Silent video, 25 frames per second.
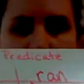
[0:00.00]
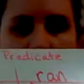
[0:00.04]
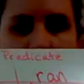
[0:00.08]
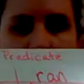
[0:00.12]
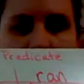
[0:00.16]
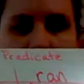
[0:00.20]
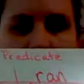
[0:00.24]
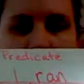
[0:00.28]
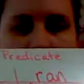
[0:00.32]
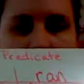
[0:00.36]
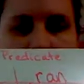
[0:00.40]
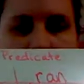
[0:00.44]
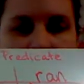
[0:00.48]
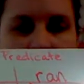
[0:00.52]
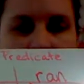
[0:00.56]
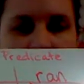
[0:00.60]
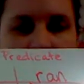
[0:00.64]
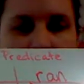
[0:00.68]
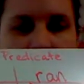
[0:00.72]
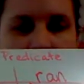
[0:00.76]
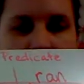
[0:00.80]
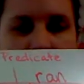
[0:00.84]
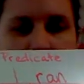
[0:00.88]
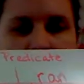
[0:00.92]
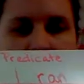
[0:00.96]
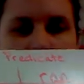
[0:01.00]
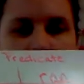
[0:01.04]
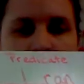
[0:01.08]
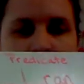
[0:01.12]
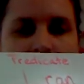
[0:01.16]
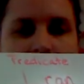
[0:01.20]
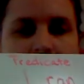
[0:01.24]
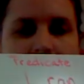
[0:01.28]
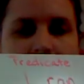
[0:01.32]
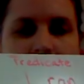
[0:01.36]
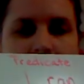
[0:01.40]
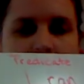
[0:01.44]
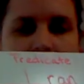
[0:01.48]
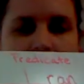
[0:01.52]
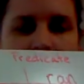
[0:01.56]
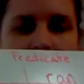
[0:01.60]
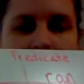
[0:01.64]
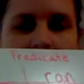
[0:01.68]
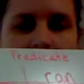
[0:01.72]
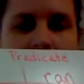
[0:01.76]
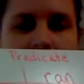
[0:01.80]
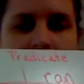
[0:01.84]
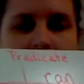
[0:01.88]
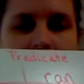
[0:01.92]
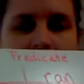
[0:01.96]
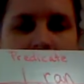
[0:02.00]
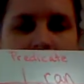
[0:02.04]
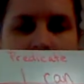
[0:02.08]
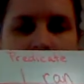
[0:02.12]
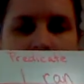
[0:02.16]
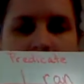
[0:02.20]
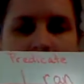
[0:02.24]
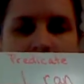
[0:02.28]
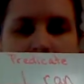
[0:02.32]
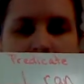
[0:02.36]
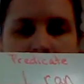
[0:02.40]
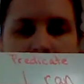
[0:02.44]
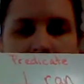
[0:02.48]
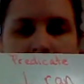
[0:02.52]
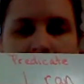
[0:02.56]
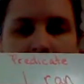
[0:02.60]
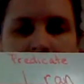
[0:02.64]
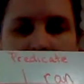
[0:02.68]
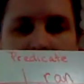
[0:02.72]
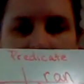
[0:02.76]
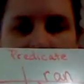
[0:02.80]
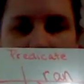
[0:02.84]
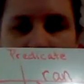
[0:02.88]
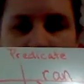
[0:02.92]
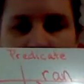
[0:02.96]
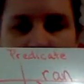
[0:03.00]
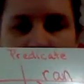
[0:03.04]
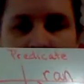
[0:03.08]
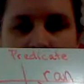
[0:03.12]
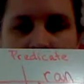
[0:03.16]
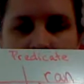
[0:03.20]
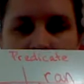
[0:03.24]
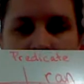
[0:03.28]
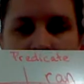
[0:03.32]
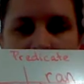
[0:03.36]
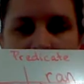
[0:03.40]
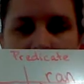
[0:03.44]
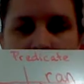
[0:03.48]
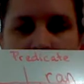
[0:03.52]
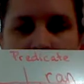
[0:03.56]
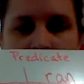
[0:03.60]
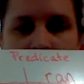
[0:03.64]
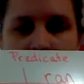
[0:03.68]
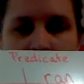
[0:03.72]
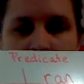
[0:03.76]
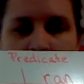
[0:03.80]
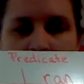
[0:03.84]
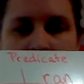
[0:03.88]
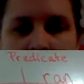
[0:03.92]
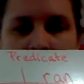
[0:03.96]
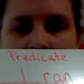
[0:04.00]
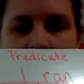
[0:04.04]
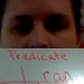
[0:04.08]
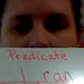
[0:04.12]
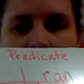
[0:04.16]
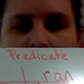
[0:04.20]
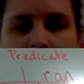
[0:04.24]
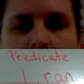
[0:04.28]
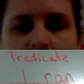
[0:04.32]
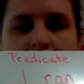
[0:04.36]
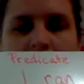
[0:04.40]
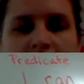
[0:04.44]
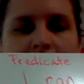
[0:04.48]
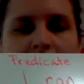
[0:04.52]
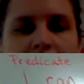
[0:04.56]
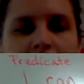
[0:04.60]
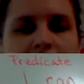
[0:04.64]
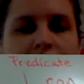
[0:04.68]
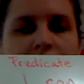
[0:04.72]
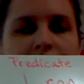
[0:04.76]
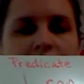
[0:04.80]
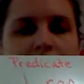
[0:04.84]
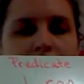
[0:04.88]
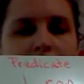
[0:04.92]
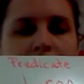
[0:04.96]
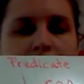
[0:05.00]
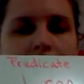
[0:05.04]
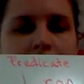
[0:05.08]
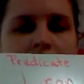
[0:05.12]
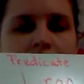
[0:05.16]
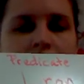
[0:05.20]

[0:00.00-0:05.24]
I like that because they can still see it's still part of the sentence, but it's not the most